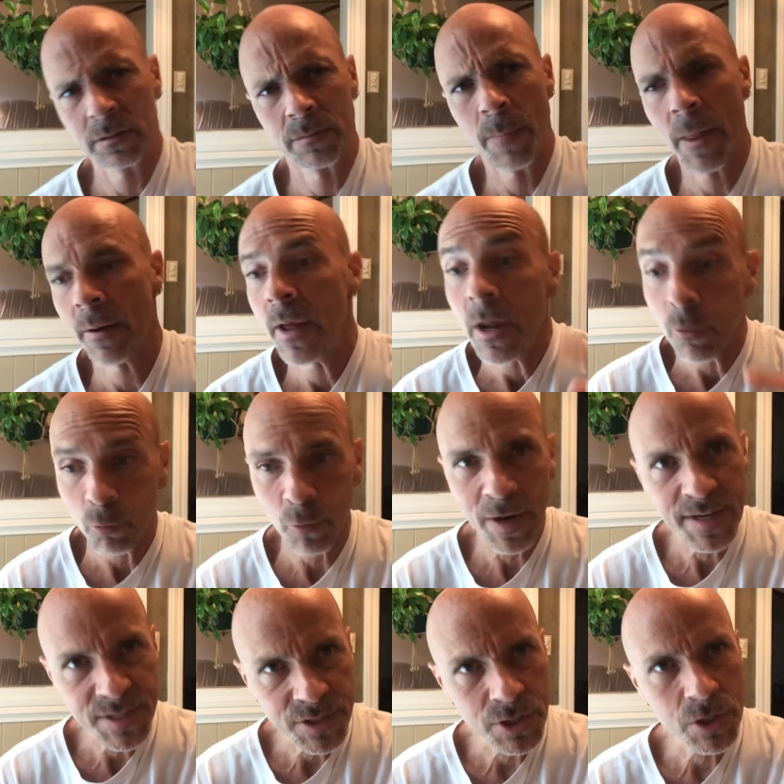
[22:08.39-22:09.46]
Anyway,
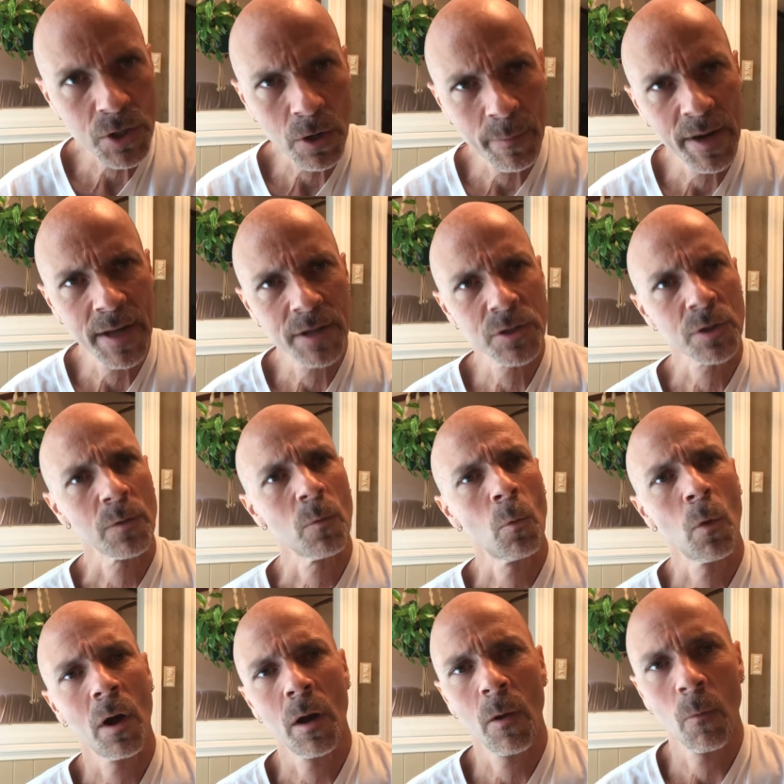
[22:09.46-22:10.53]
race determination.
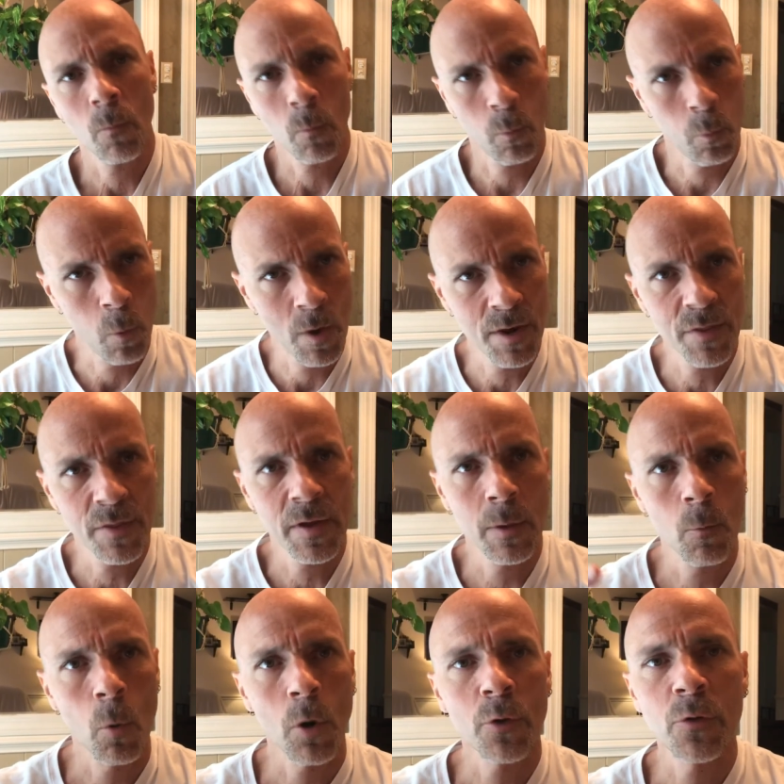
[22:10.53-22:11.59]
One thing
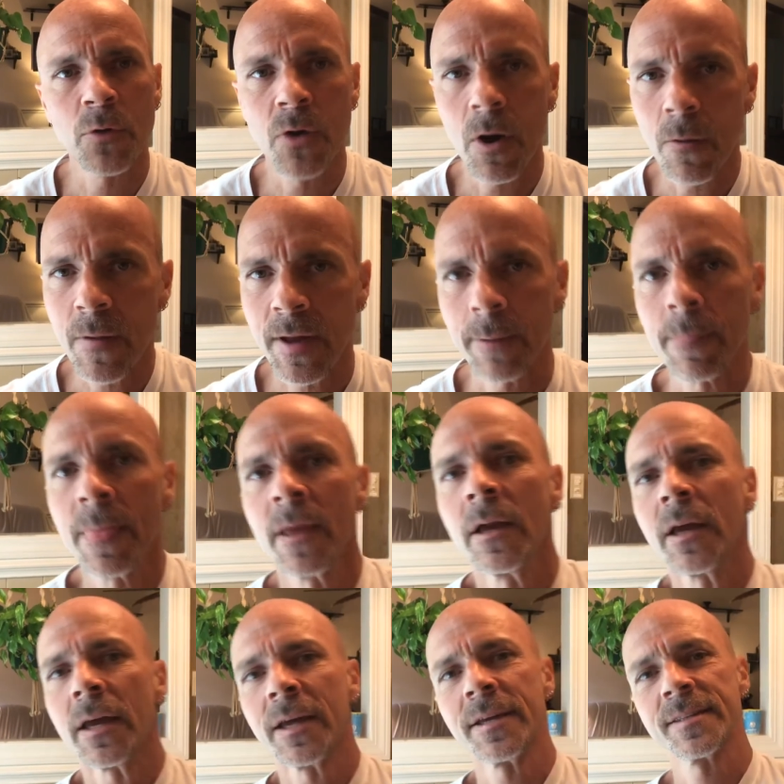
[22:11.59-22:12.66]
worth noting
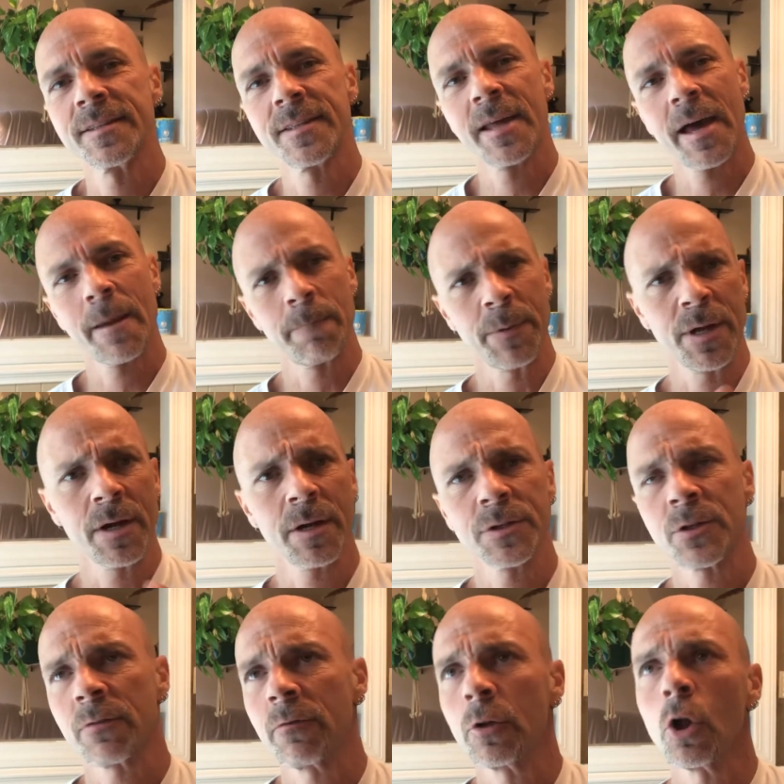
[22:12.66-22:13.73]
is that because
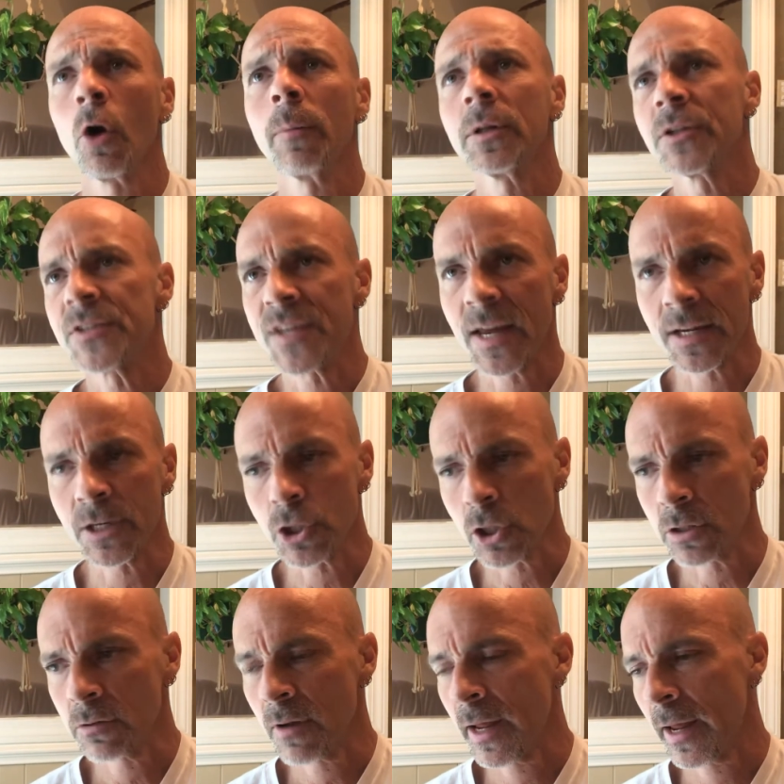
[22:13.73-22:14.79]
of globalization
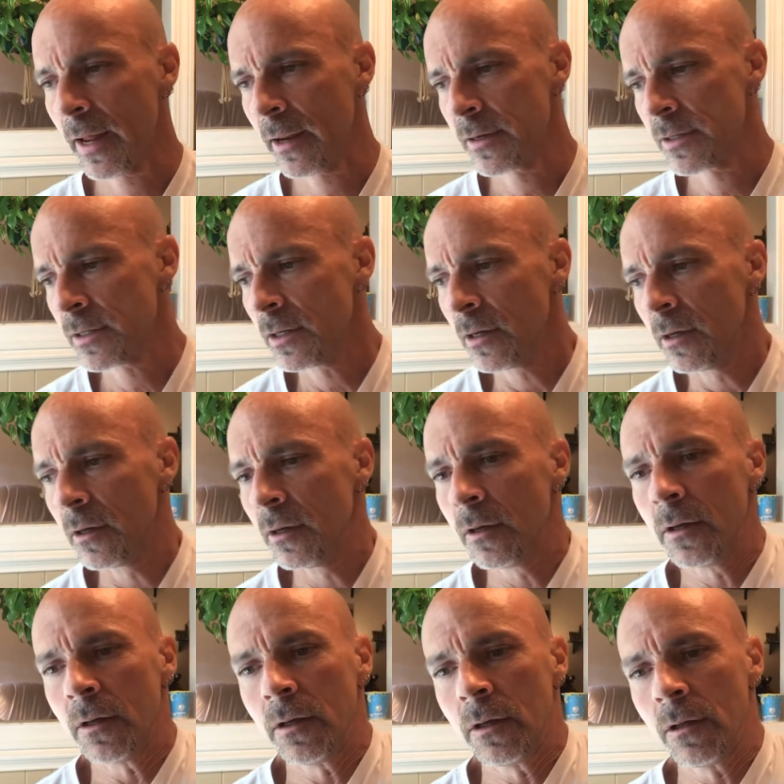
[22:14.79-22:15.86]
and,
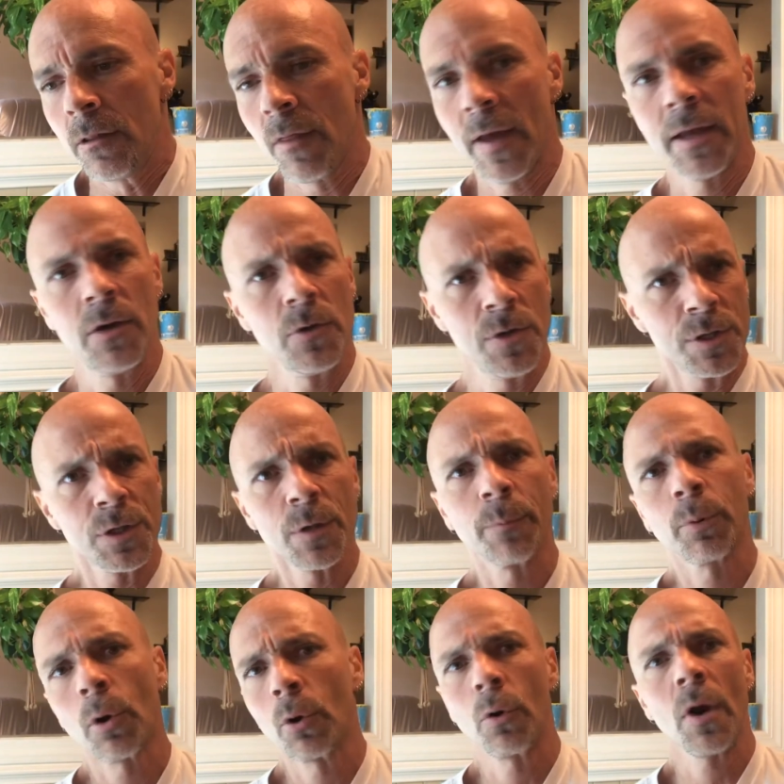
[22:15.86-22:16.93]
thank goodness, the
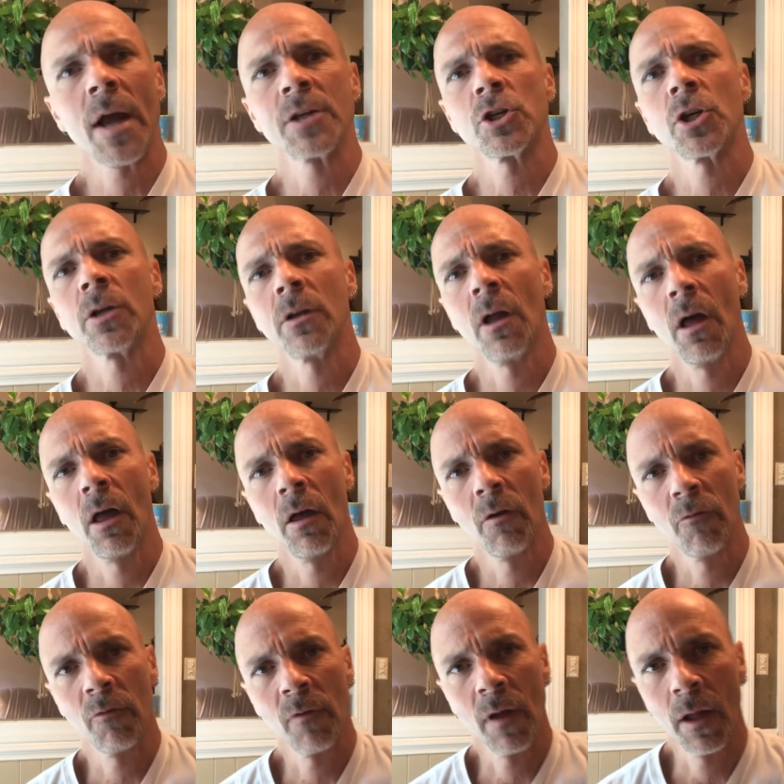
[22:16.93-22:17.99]
progression
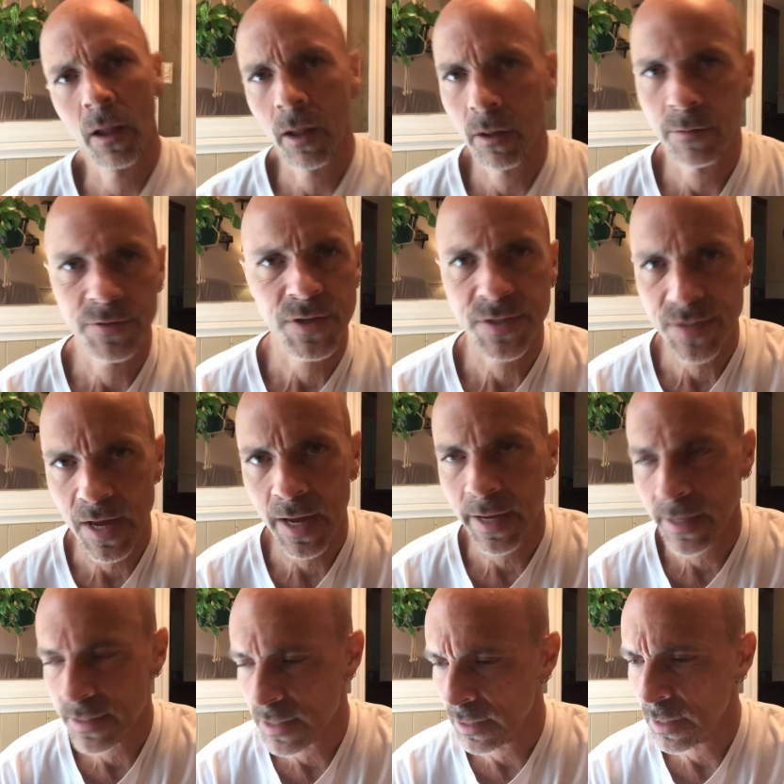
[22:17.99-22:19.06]
of
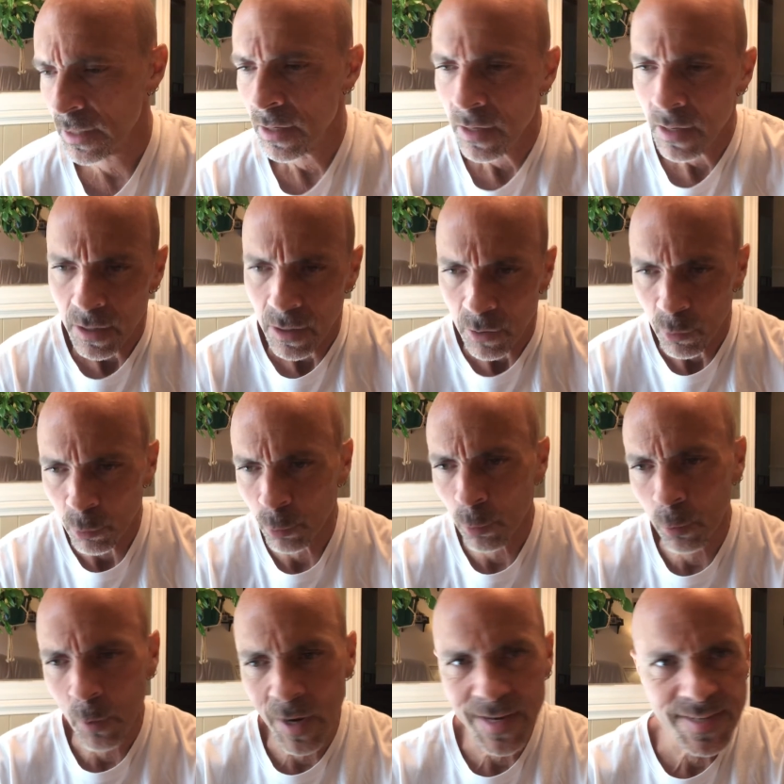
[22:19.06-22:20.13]
society,
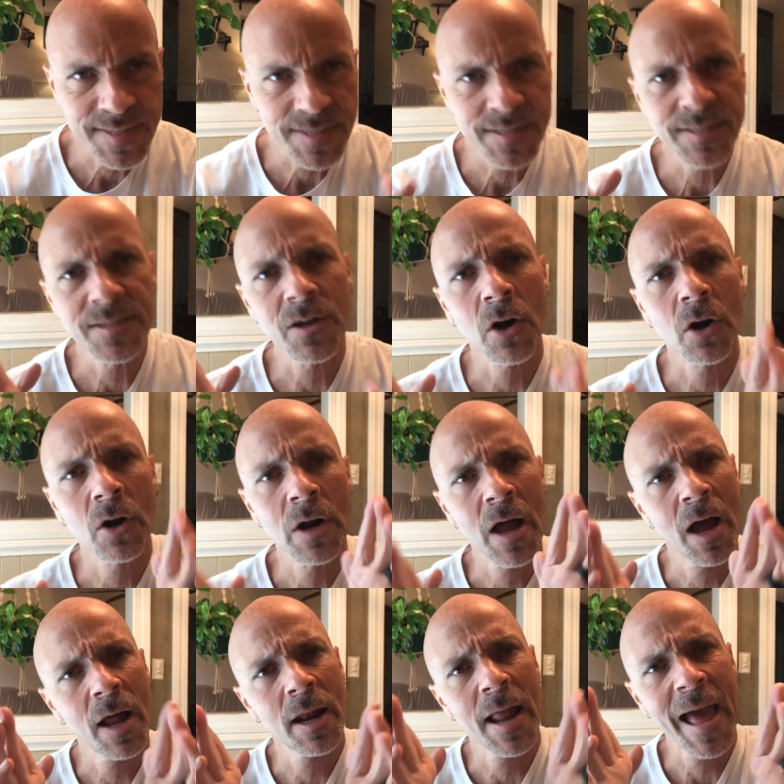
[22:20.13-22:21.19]
races are
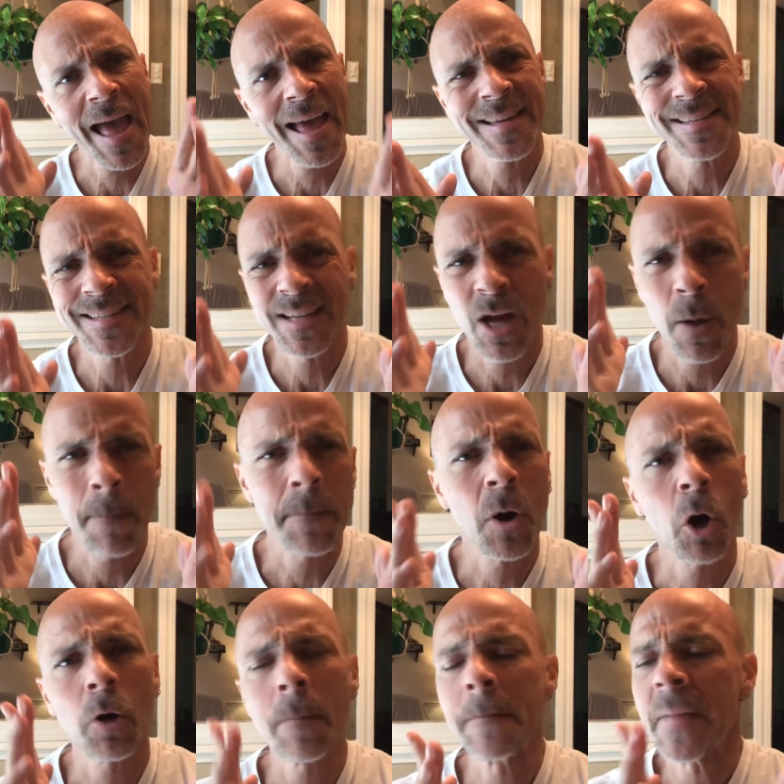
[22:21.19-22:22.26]
not as
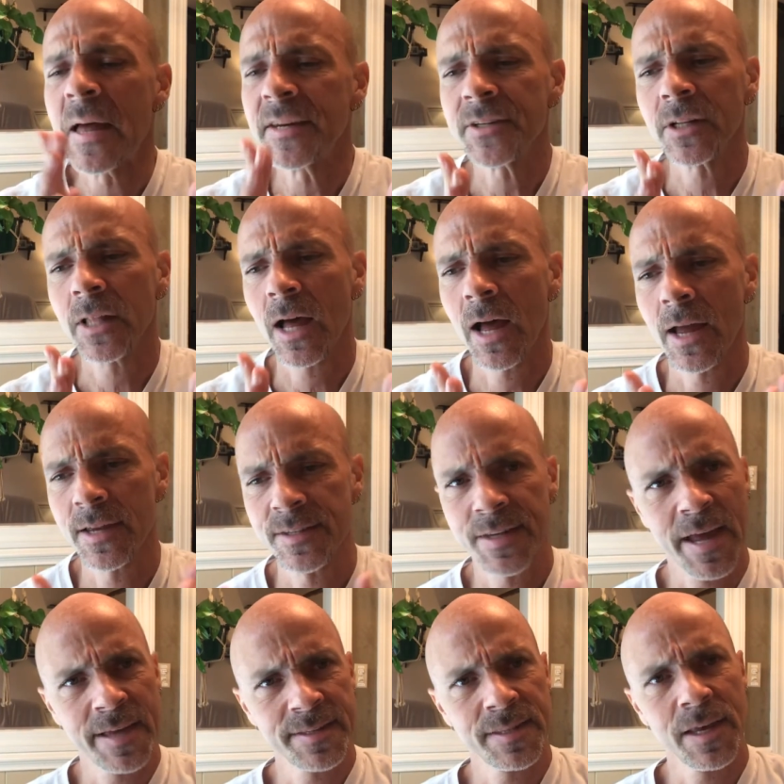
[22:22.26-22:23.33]
compartmentalized
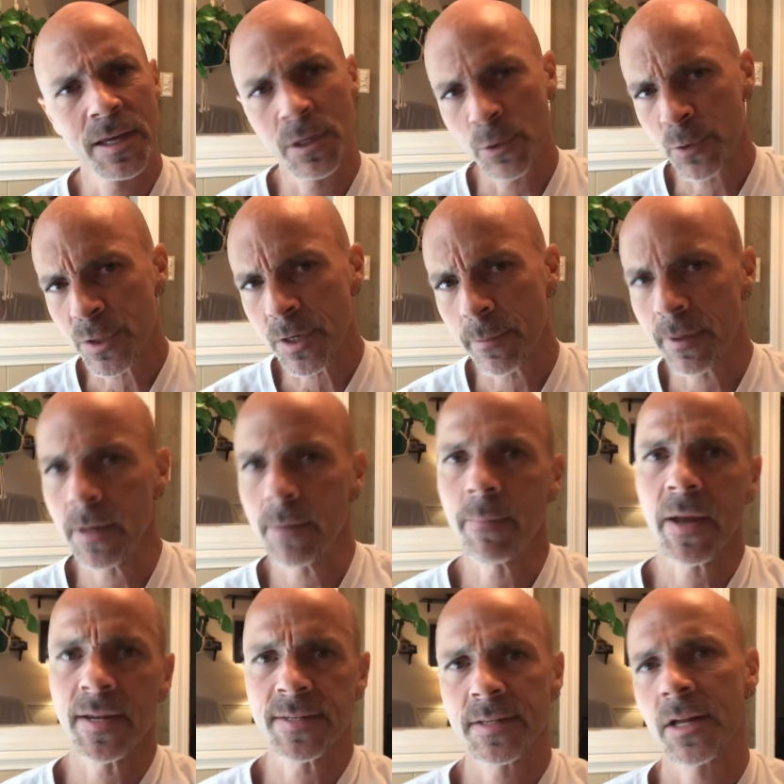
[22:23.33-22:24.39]
as they used to be
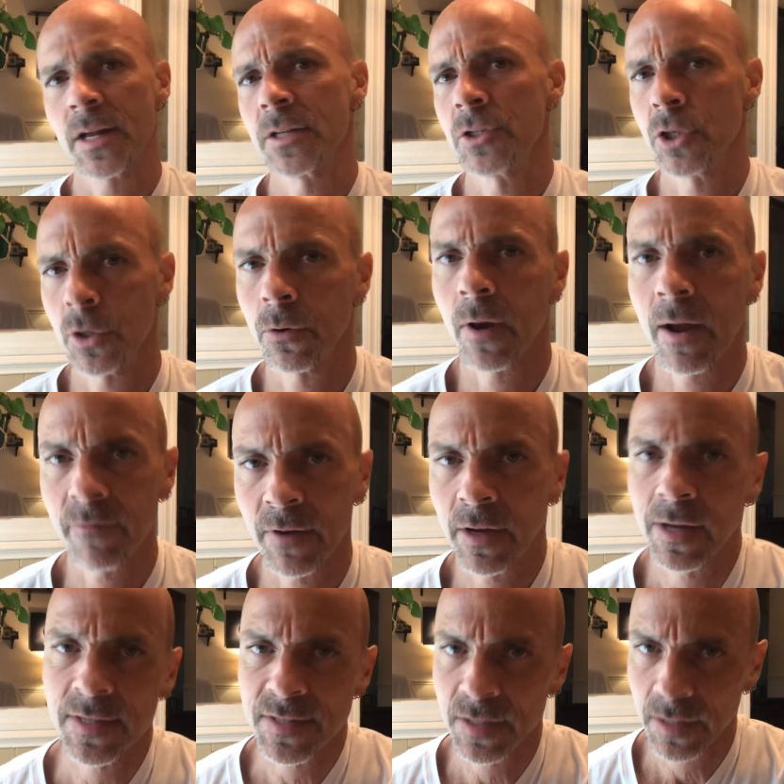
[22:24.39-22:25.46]
based on geographic
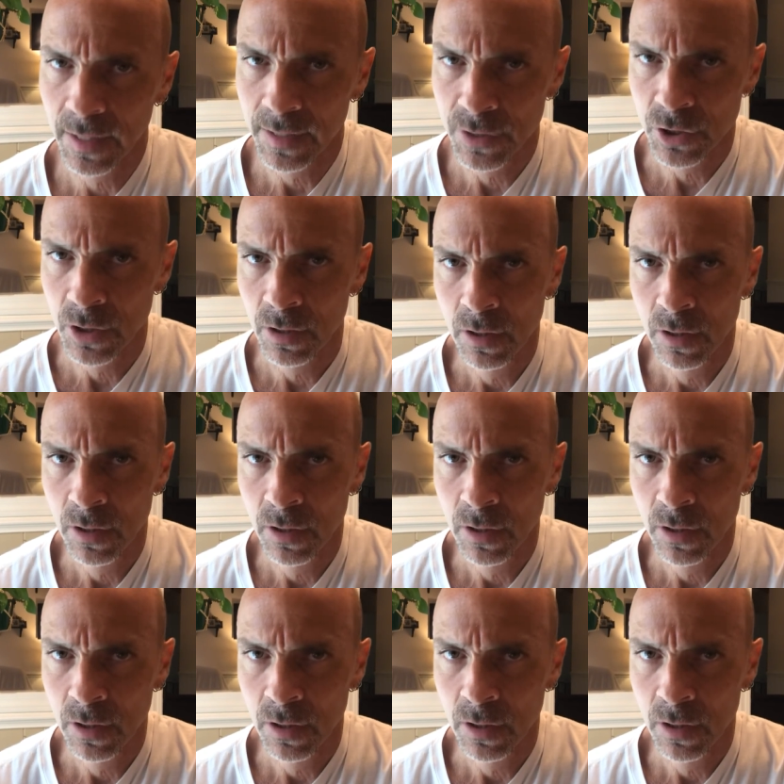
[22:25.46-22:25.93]
isolation.